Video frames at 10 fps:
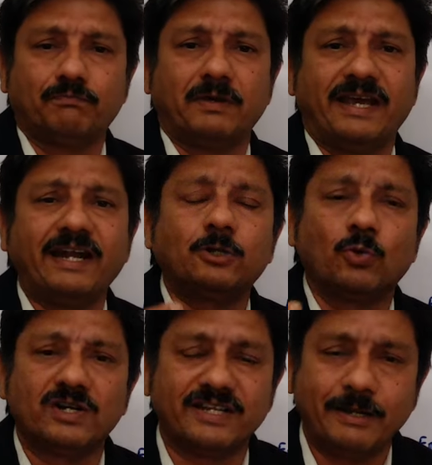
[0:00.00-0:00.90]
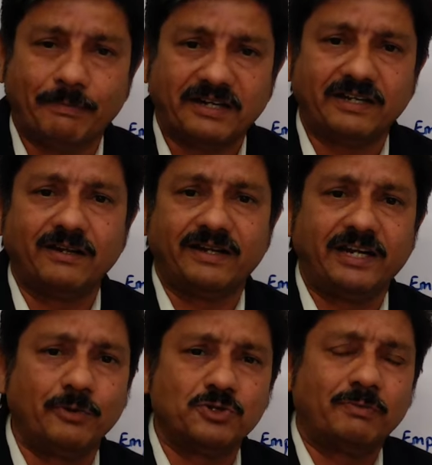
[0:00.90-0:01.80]
hate towards any particular
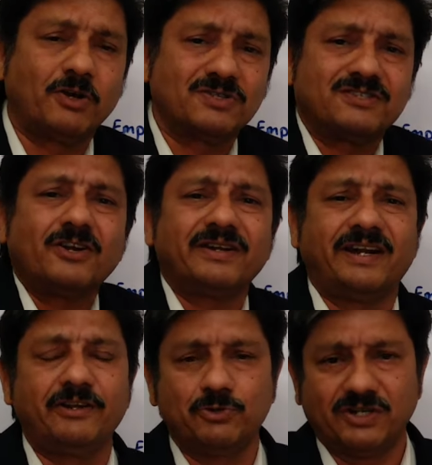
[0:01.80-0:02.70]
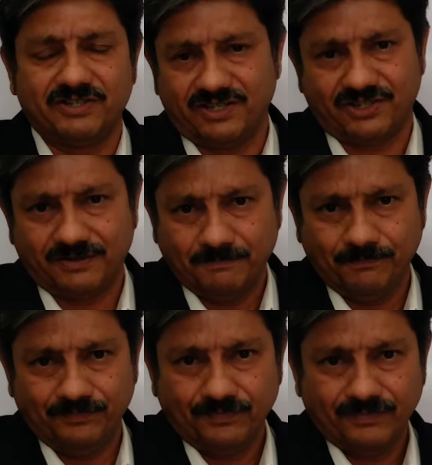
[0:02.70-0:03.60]
individual, because it's not an individual decision.
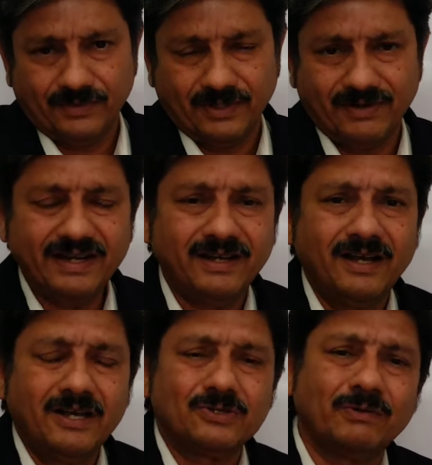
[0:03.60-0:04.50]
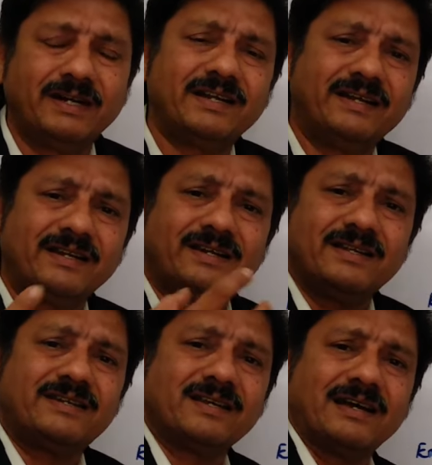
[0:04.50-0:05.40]
Right? So it
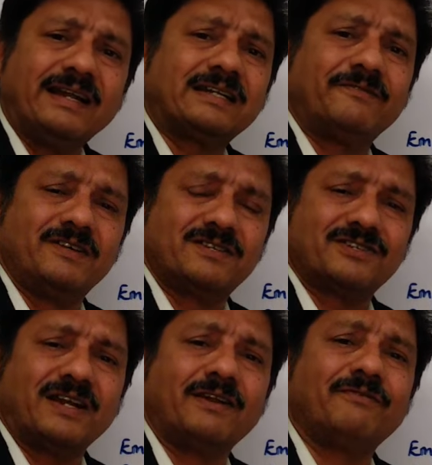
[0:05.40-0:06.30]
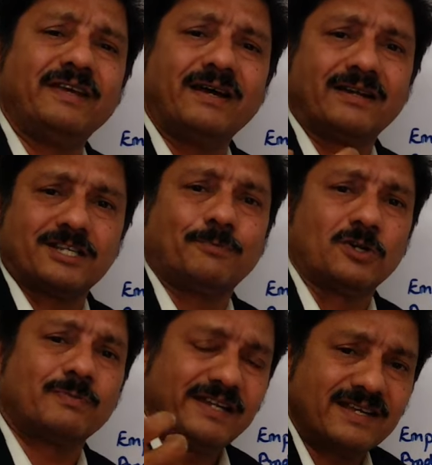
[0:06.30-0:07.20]
is a collective decision, and we are
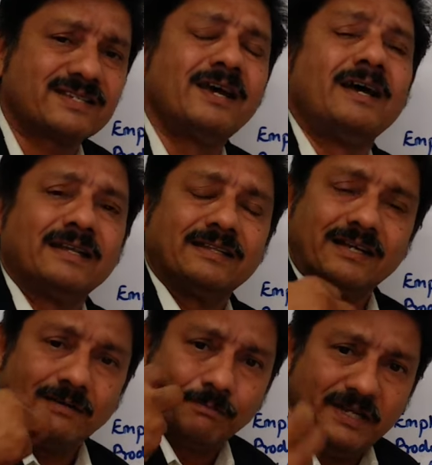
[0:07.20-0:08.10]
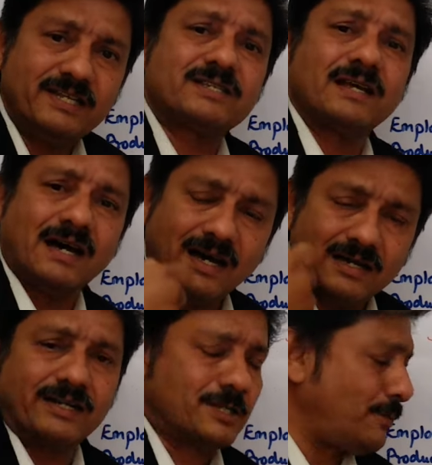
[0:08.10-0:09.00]
responsible. Yes, the companies
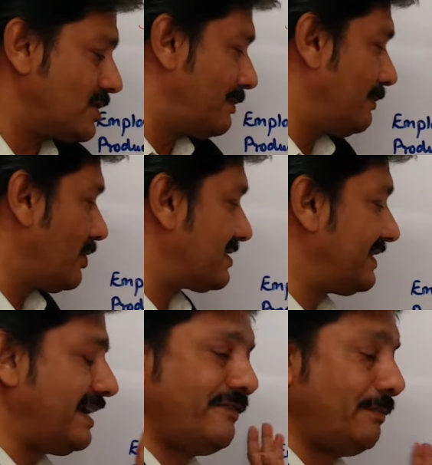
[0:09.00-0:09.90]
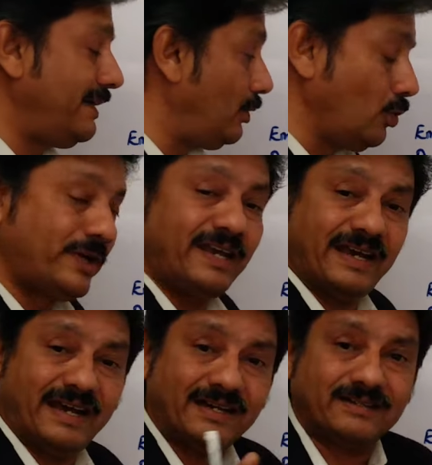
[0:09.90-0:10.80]
are responsible, because they will be looking
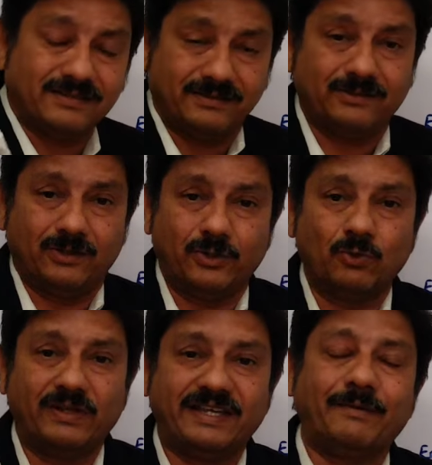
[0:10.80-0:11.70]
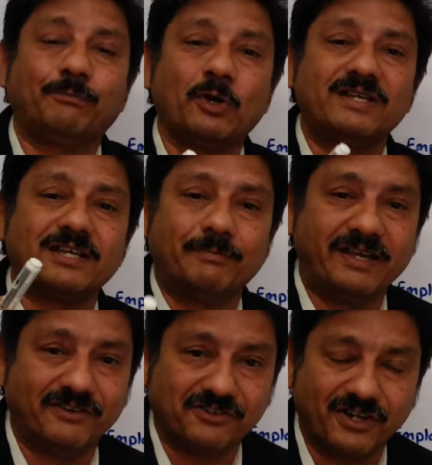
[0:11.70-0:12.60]
at, when the employees are being
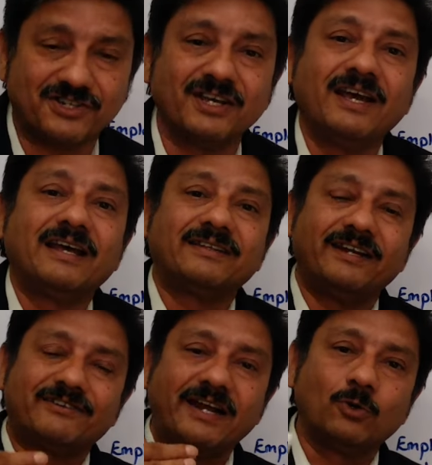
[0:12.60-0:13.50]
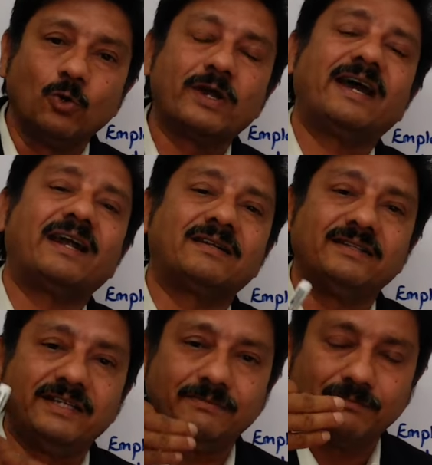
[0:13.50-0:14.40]
retrenched, they try to look at
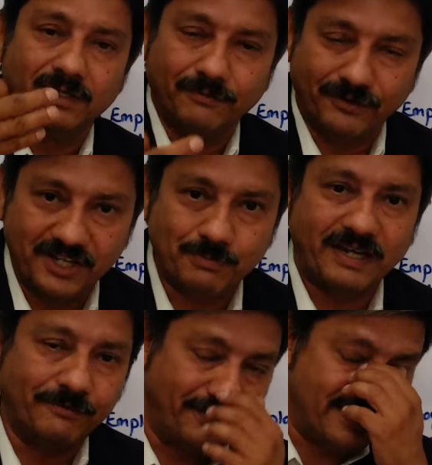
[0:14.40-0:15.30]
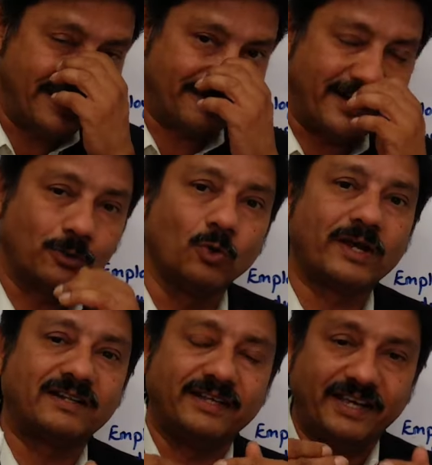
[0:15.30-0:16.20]
the fringe benefits, they try to look
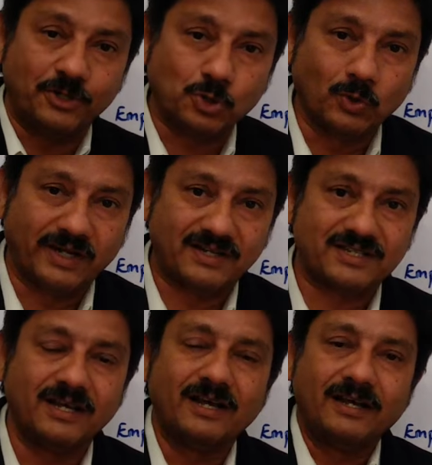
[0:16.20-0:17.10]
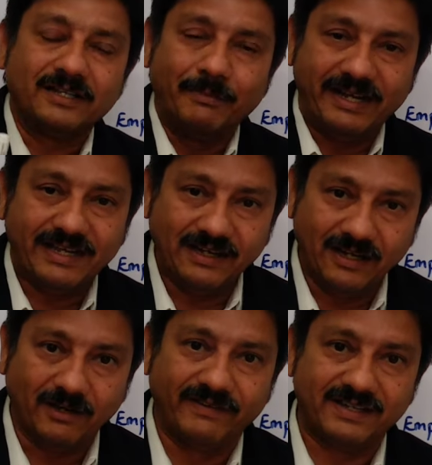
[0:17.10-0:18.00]
at the insurance, the medical
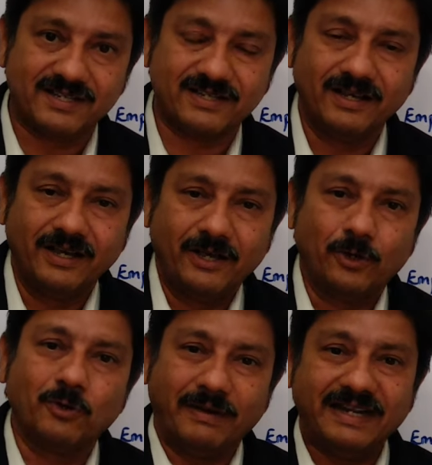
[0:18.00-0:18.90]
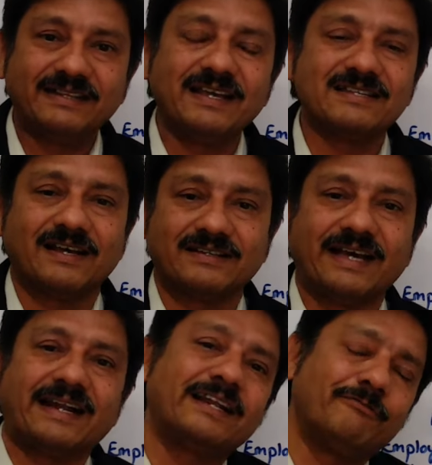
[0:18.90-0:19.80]
allowance. Many things are
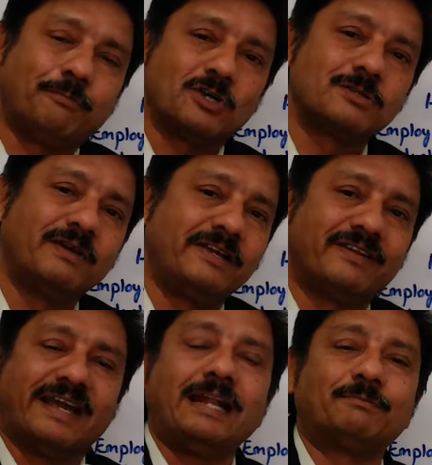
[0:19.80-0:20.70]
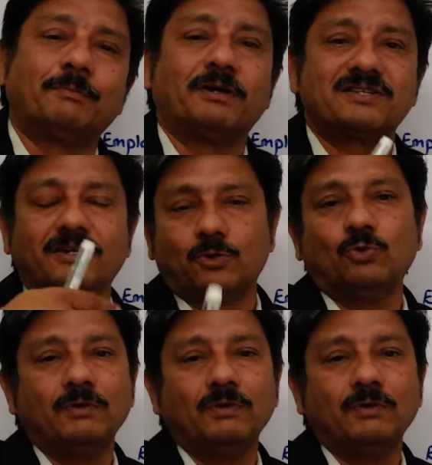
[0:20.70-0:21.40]
there, and if possible, even help the person to